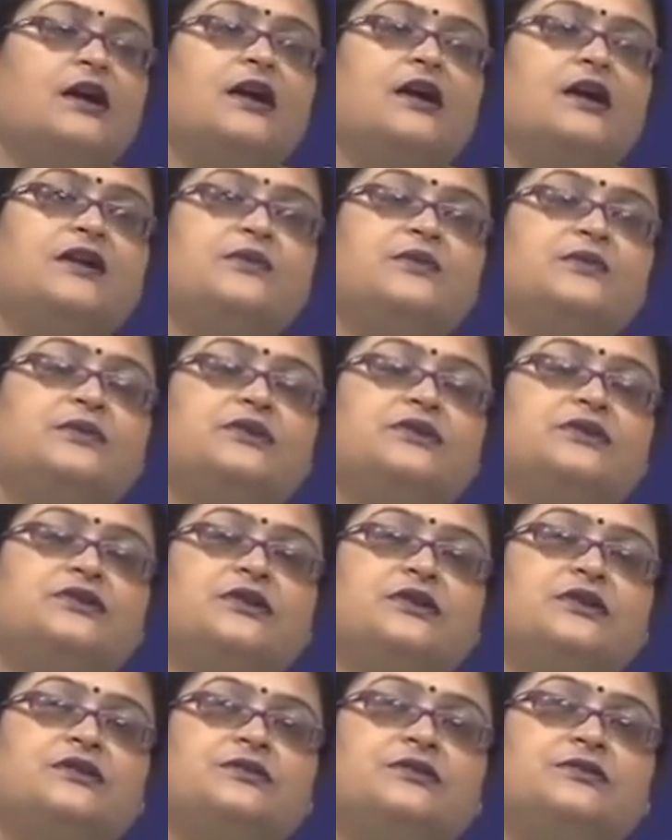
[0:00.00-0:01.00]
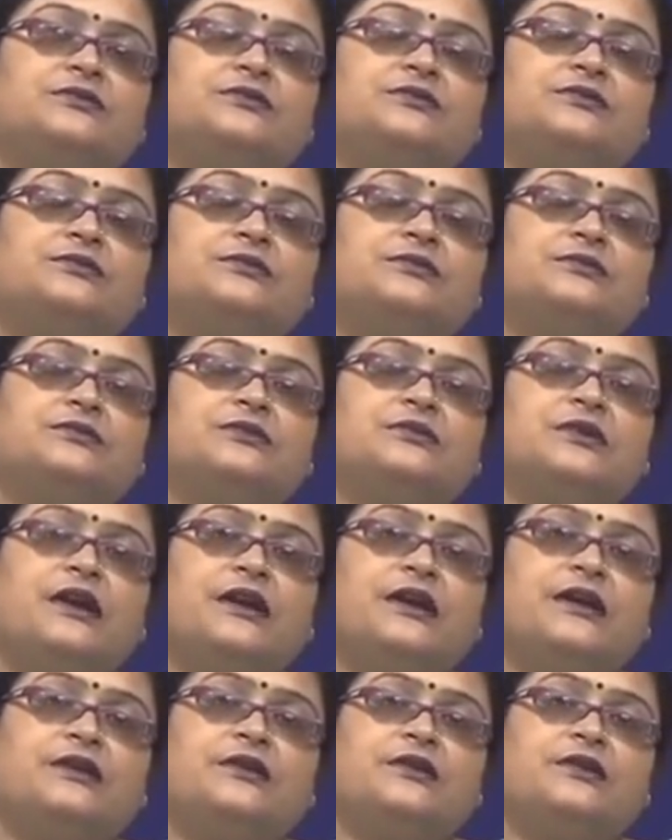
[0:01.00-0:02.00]
and which are
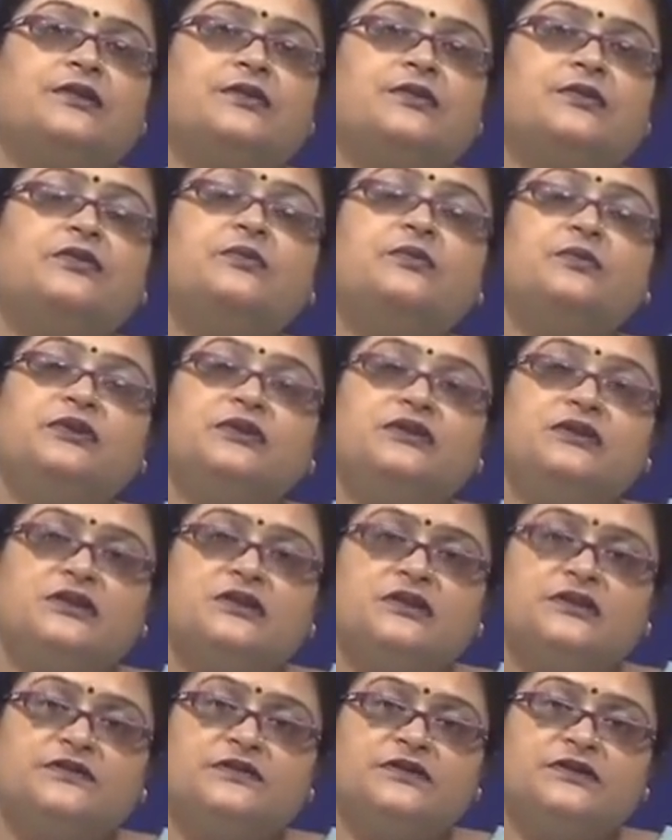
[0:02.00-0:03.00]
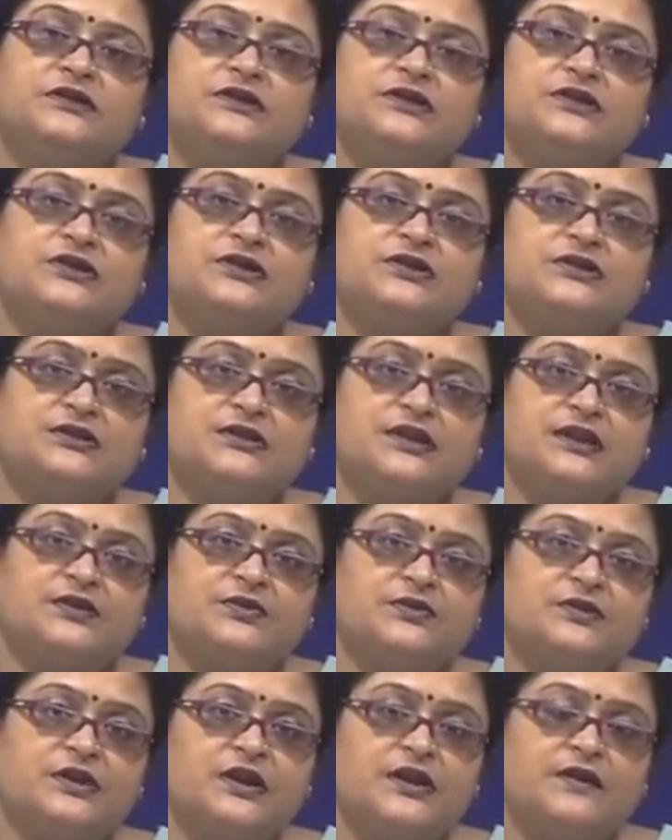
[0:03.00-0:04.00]
like repetitive decisions
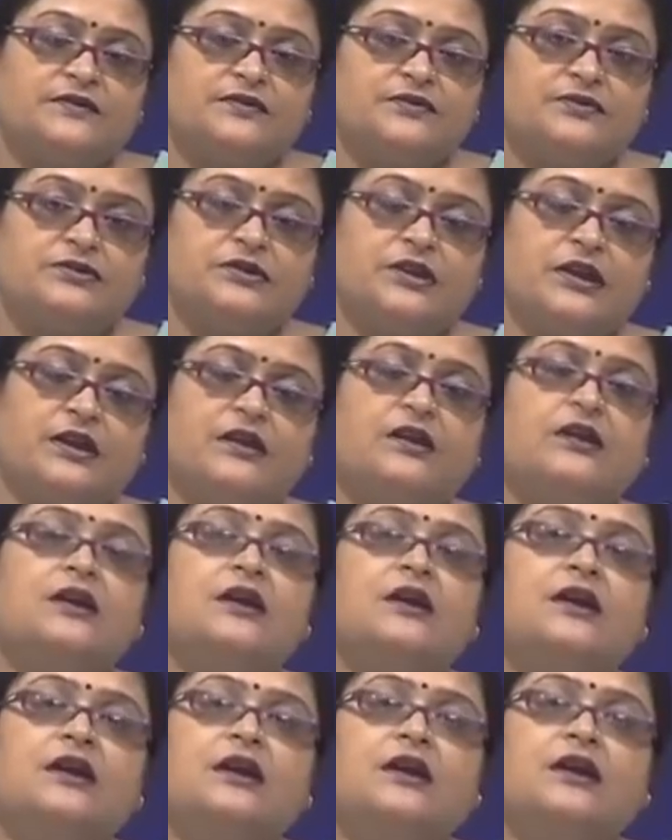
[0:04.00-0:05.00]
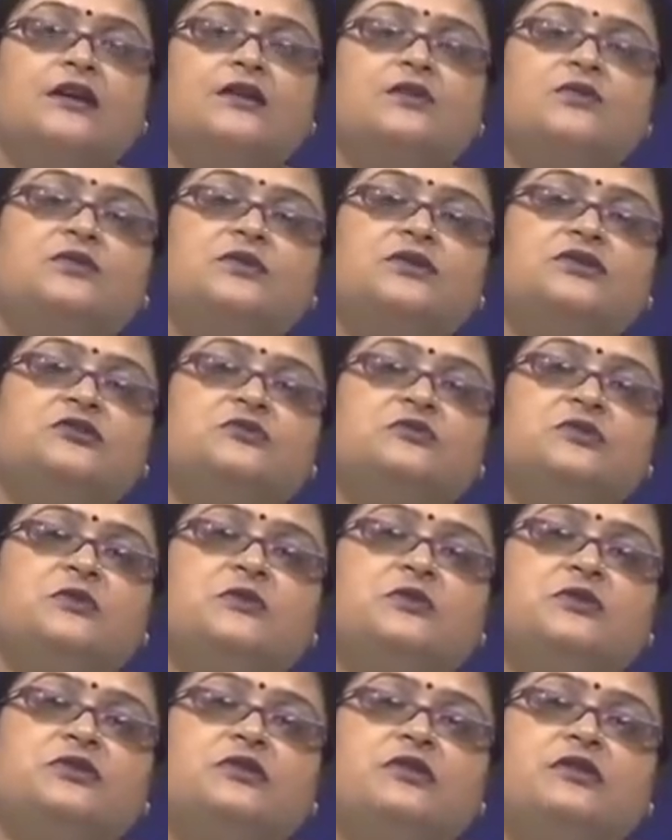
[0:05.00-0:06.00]
that we have to take, in which
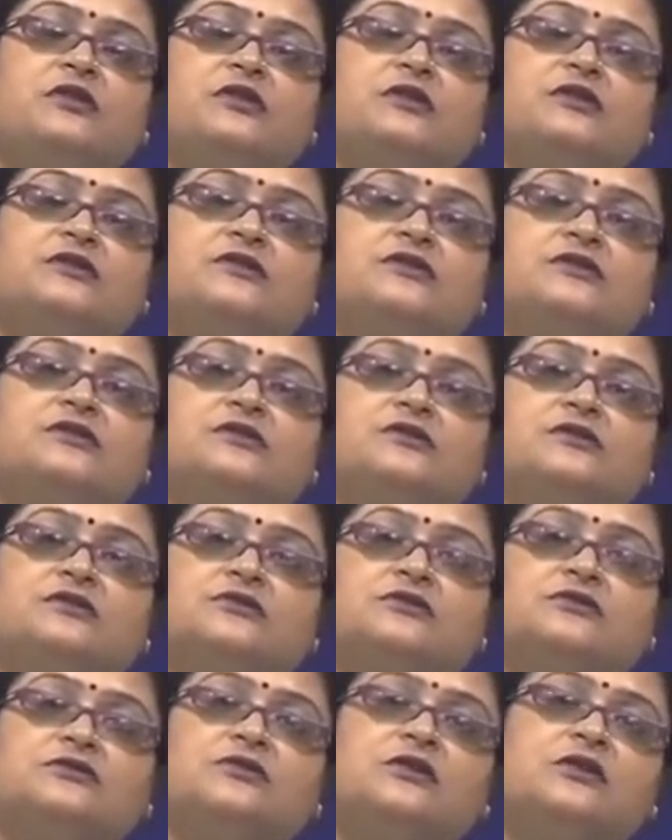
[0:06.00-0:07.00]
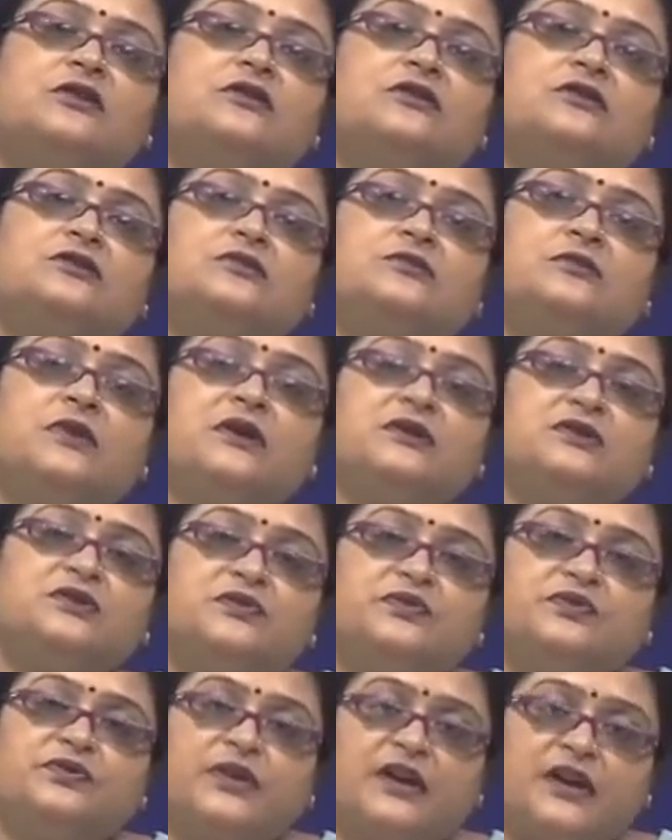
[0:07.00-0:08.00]
maybe there is not much
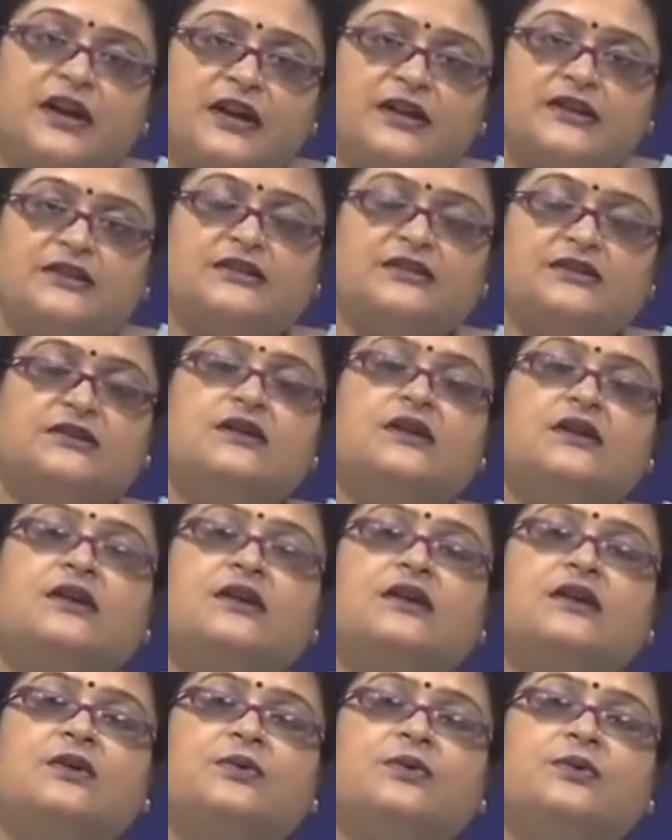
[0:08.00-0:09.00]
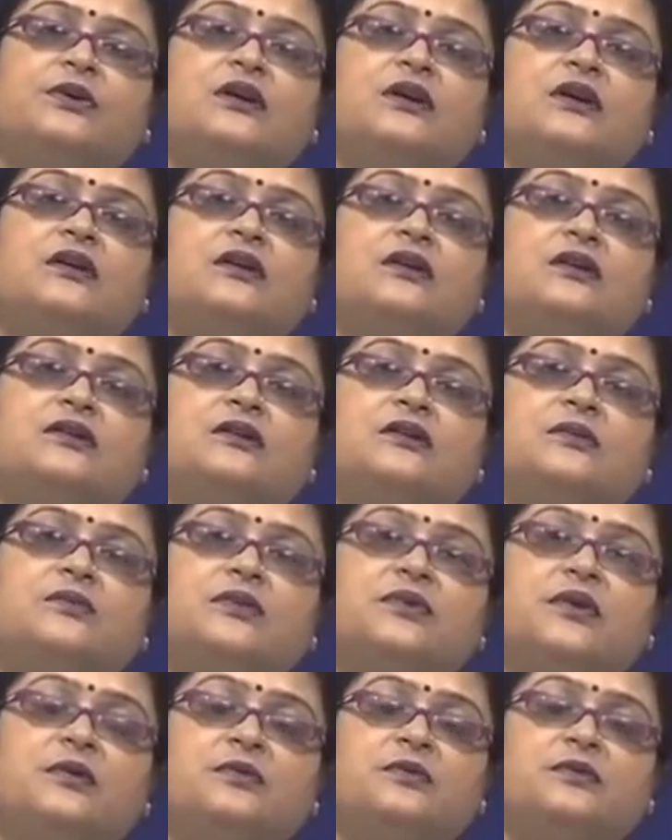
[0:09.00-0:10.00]
of variety regarding the
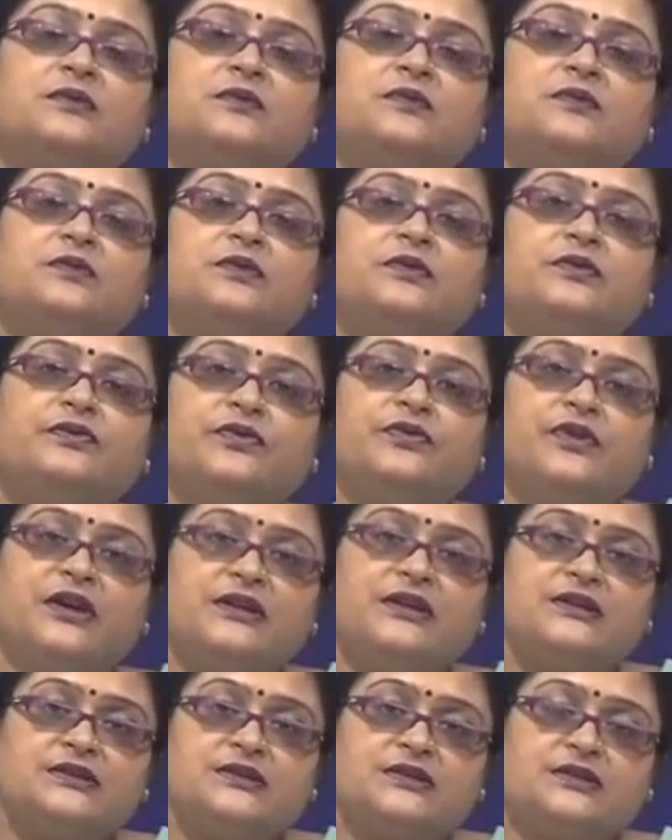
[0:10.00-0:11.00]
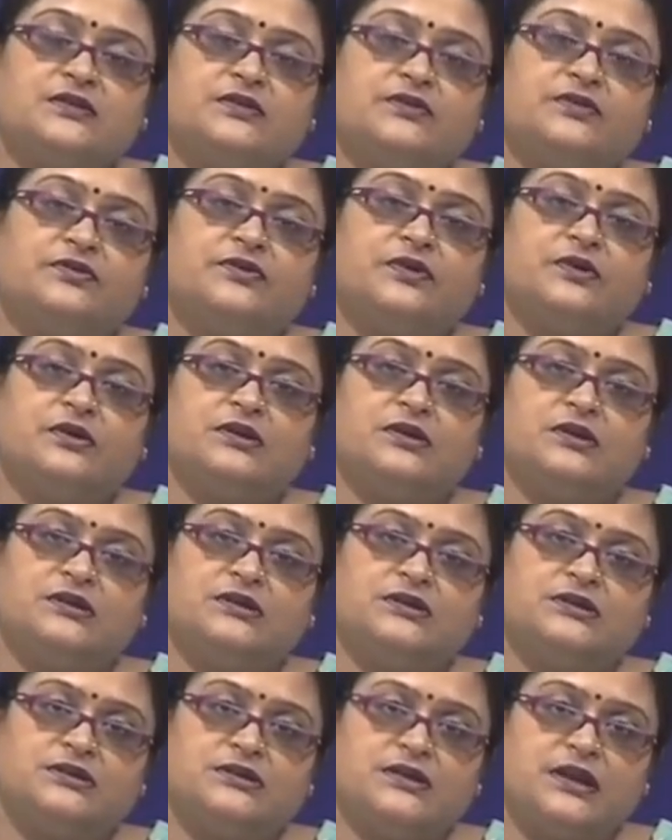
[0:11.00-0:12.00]
problem faced for
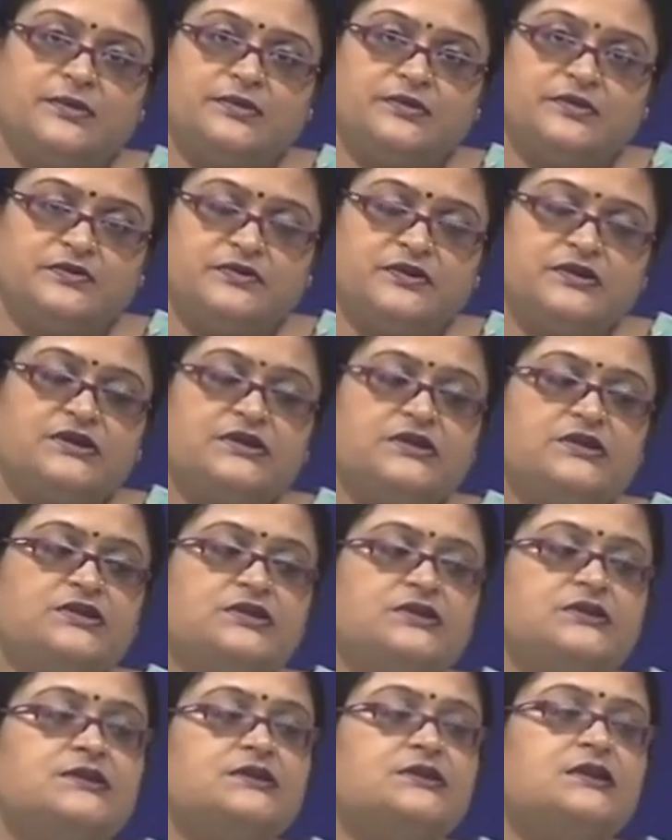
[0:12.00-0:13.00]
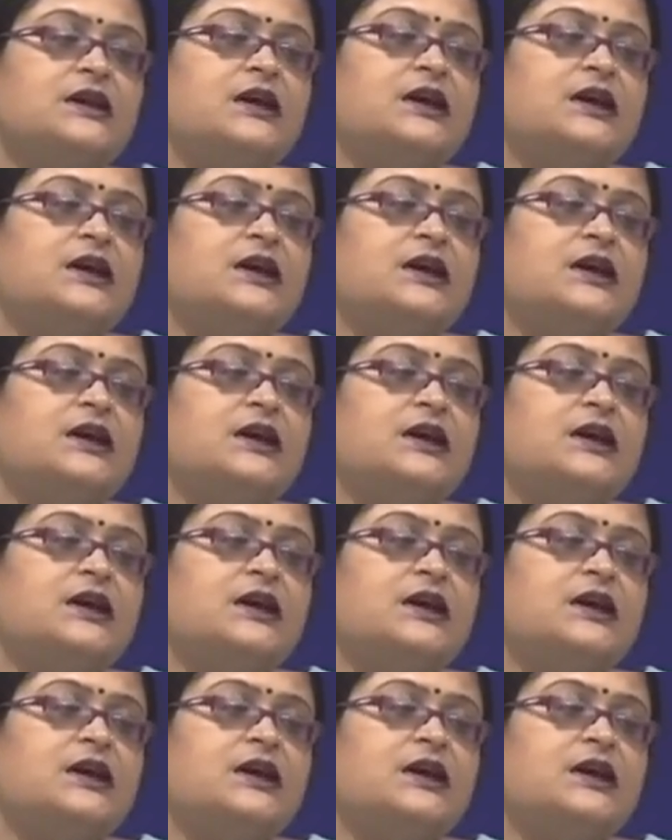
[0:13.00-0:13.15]
these types of decisions,